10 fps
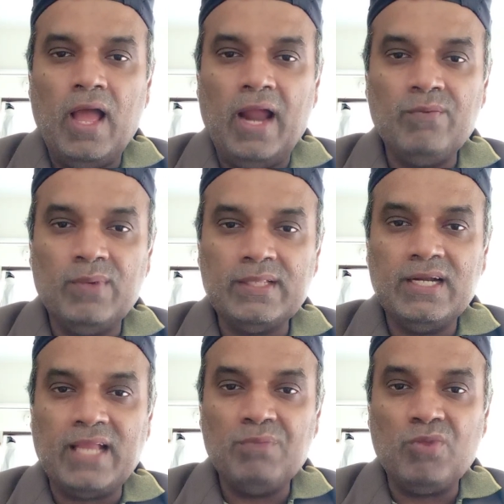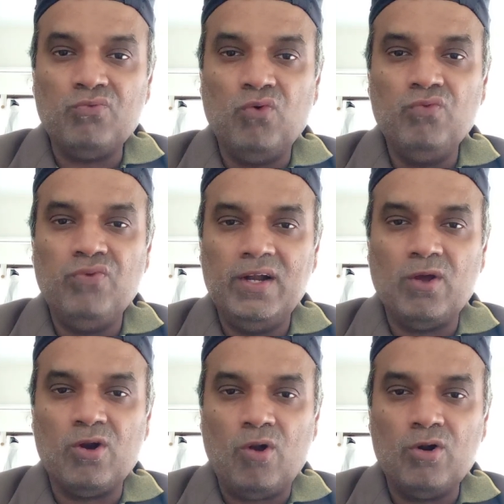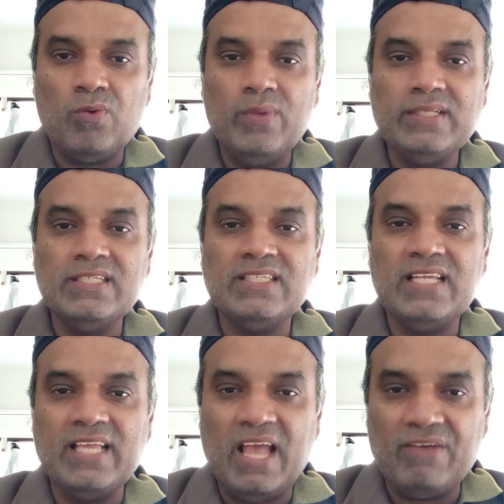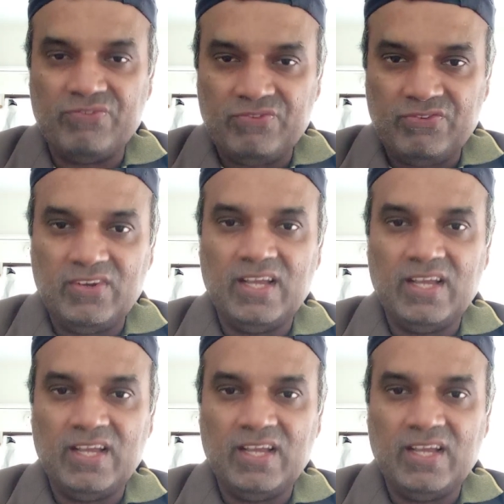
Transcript: and whether it can be fulfilled or not, which is F.